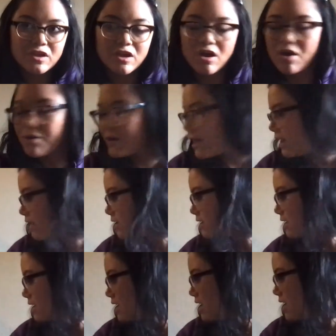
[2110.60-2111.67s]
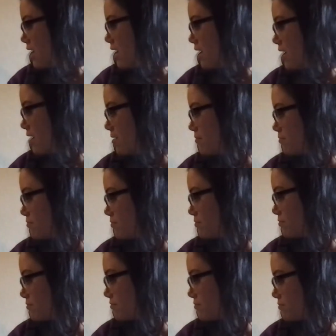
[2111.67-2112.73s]
Okay.
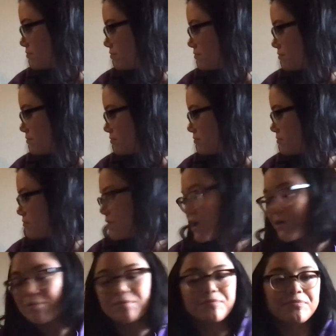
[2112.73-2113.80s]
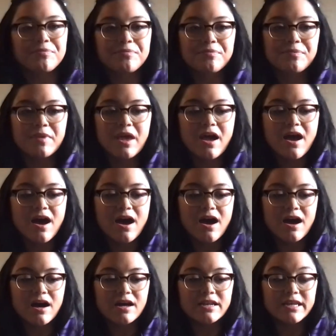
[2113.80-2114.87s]
Now,
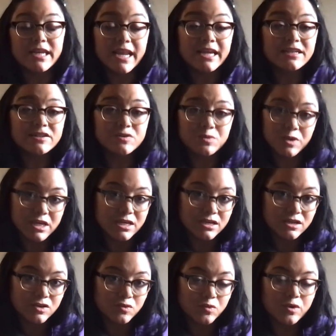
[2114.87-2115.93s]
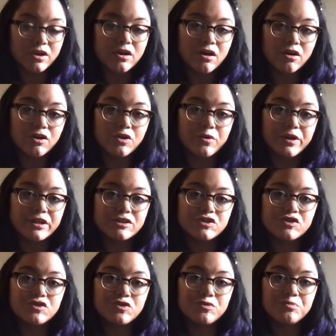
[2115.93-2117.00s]
next week we are going
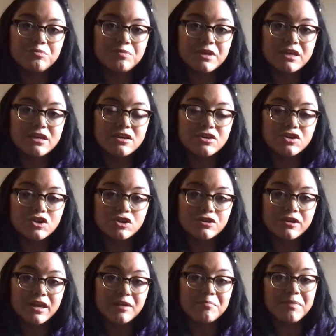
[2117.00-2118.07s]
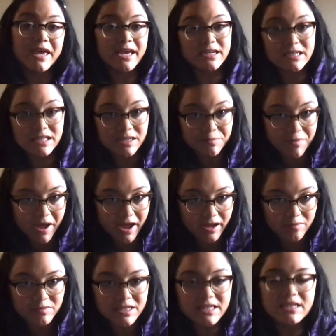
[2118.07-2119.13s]
to be learning pantomime.
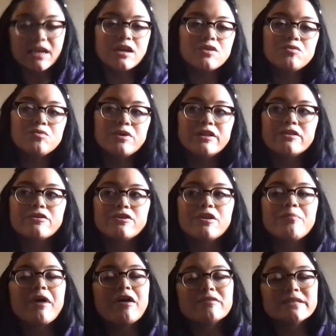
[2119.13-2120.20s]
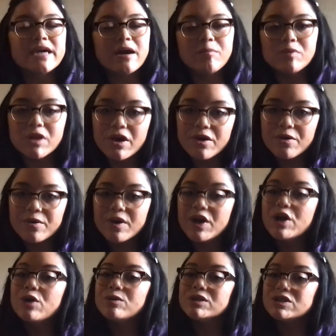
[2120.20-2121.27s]
Today we learned about Tableau,
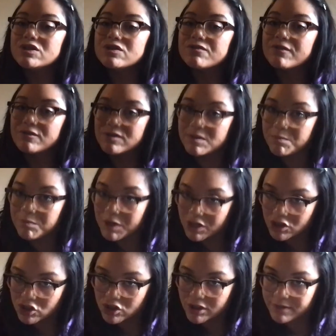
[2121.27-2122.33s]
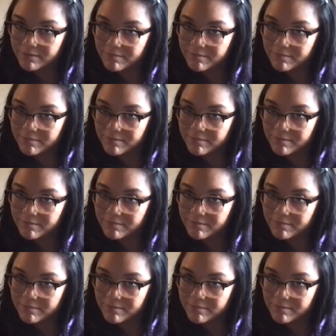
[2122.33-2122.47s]
which is a frozen picture.